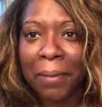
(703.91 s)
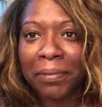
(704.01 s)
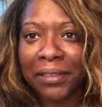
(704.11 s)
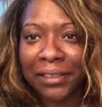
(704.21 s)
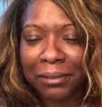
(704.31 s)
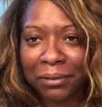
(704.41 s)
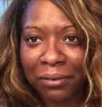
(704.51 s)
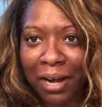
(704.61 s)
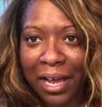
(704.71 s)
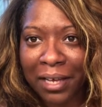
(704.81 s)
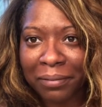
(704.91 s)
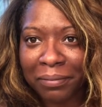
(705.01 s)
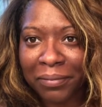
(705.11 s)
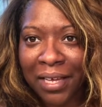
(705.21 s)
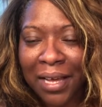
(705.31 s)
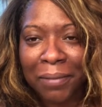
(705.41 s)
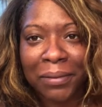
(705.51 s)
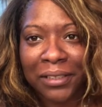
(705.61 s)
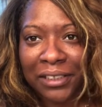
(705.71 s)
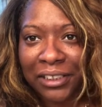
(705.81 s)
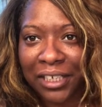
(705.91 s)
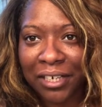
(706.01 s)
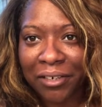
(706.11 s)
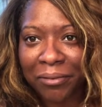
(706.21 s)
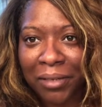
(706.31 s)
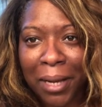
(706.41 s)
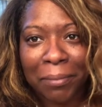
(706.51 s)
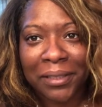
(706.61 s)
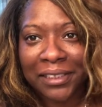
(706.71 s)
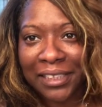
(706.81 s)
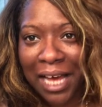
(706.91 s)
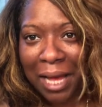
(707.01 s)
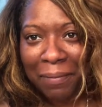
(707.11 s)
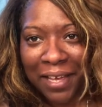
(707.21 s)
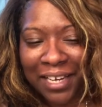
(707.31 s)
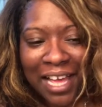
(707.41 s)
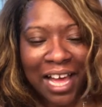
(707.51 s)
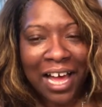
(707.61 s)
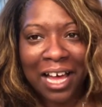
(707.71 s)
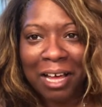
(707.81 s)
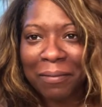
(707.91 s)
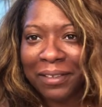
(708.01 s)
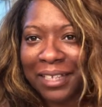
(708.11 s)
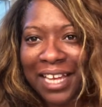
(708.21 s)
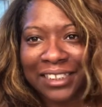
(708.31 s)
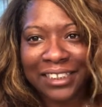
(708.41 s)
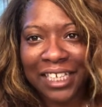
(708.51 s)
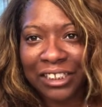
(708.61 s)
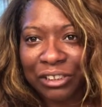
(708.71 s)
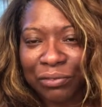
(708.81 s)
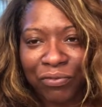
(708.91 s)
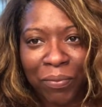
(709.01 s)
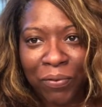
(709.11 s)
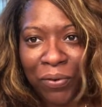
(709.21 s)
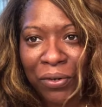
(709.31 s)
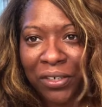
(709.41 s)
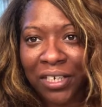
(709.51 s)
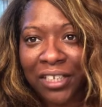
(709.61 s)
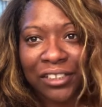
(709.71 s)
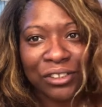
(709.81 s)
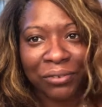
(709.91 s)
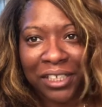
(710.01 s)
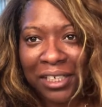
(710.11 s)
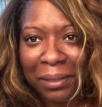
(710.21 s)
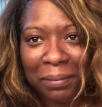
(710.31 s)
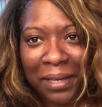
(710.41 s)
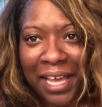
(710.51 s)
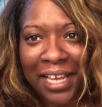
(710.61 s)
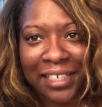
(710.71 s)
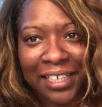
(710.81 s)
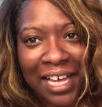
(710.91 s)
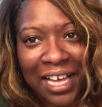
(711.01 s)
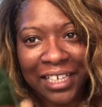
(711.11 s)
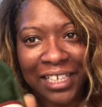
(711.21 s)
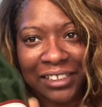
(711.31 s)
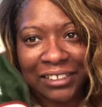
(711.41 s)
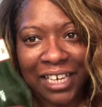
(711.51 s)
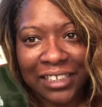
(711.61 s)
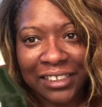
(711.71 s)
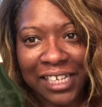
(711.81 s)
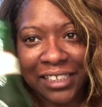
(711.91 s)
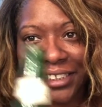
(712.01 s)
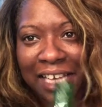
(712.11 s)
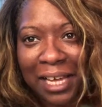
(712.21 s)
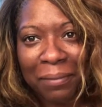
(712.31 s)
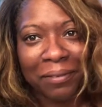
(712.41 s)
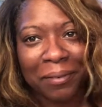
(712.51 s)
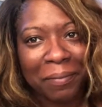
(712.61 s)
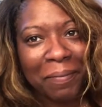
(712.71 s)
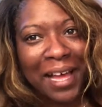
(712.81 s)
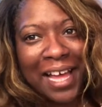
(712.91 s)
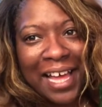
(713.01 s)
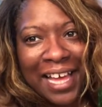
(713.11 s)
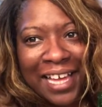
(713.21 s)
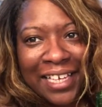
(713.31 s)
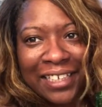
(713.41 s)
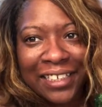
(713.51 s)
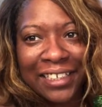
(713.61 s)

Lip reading: Please subscribe. Please share. Please comment. And stay tuned for more Drinkin and Plantin. I'll catch you guys next time. Bye.